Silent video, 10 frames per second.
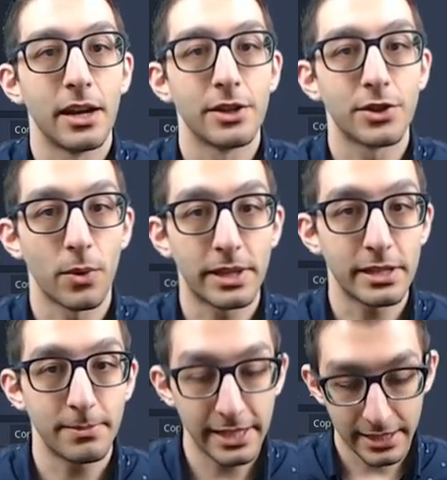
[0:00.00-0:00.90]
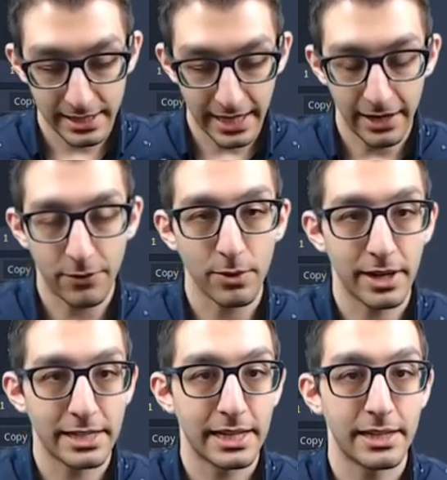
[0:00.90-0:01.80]
So what this means is that if we want
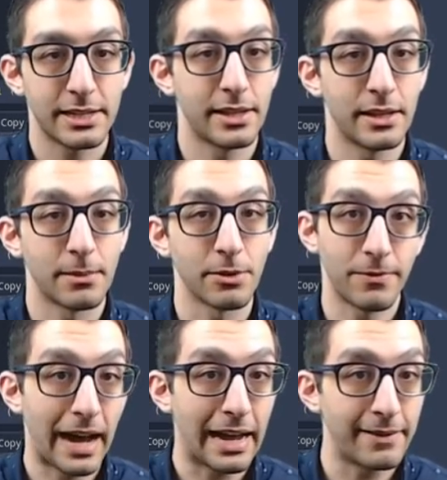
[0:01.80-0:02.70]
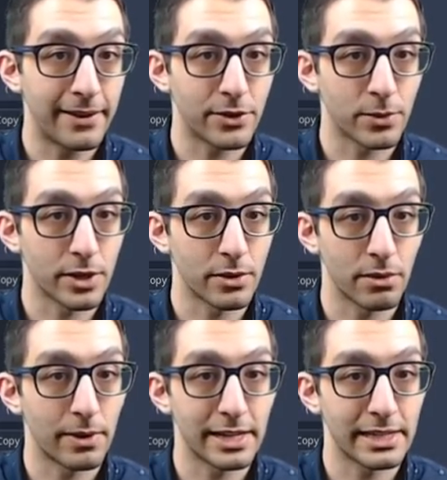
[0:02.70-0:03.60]
to set this to the number five afterward, or we
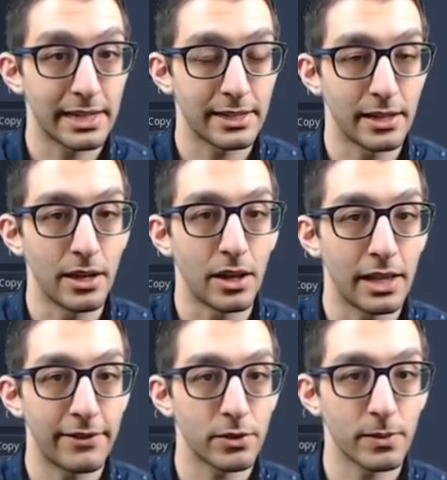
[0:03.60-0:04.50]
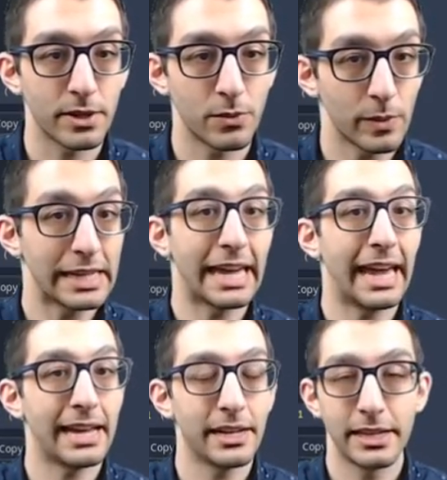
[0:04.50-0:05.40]
want to set it to null afterward, we
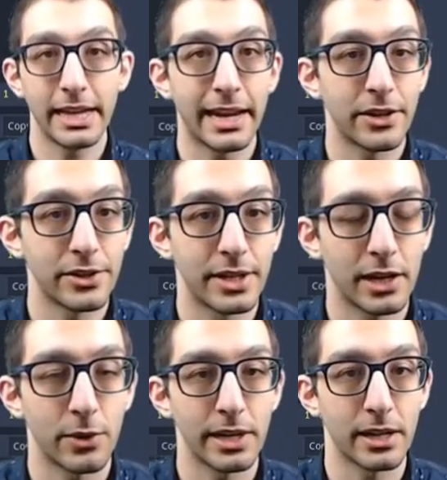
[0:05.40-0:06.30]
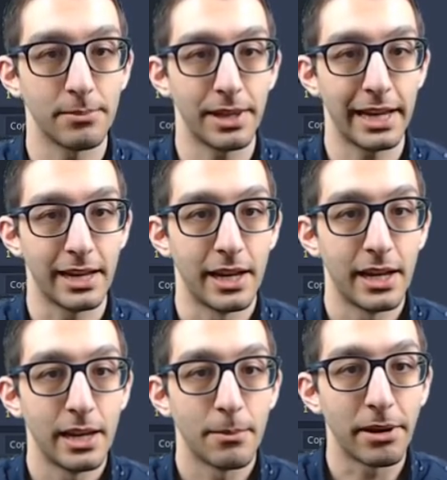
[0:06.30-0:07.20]
can, and the editor is not going to complain.
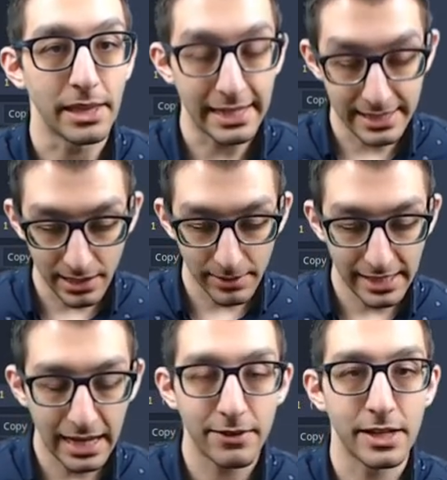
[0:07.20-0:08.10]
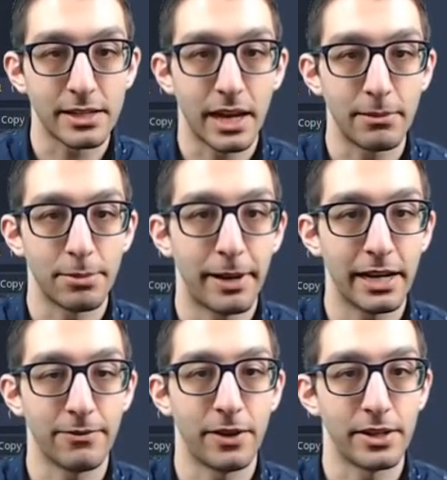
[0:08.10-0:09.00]
But let's say we gave it a type by
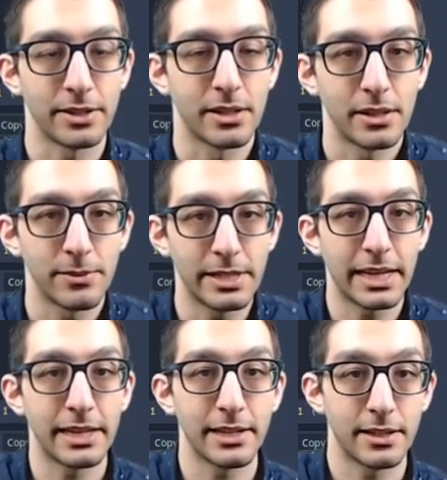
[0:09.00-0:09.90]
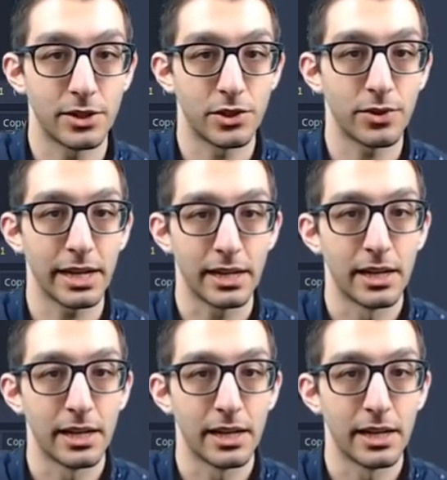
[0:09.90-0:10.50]
default. We said that it's a string.